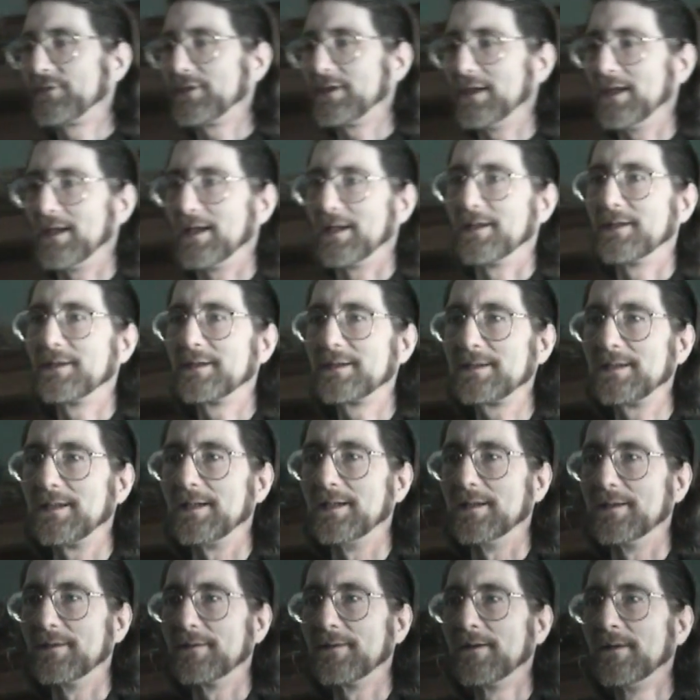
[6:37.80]
to get it
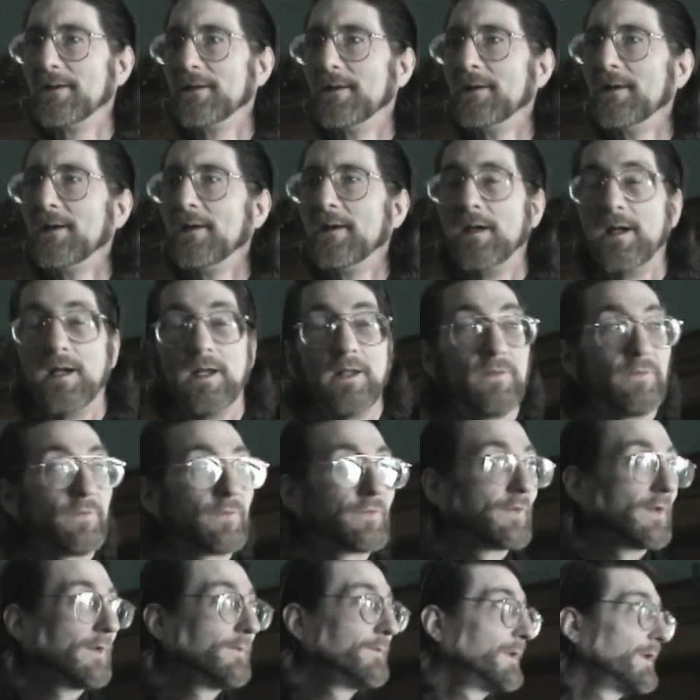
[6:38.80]
done. And
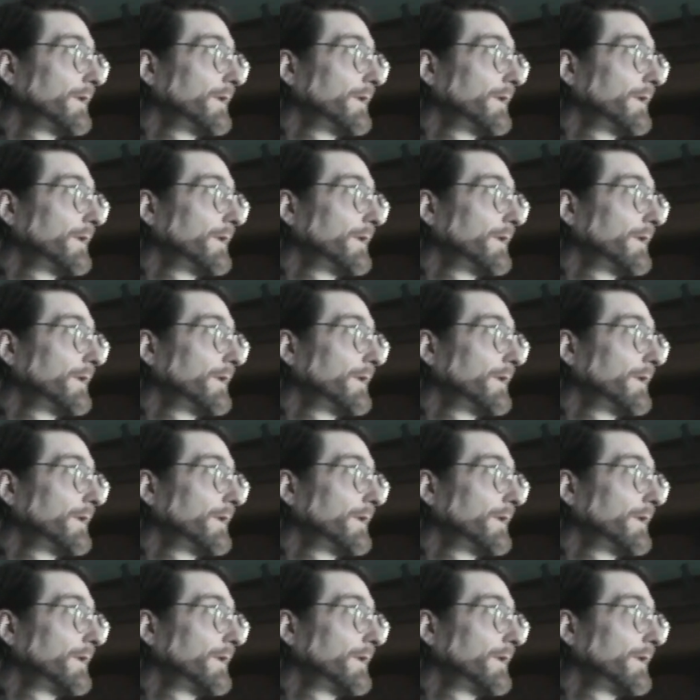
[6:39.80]
some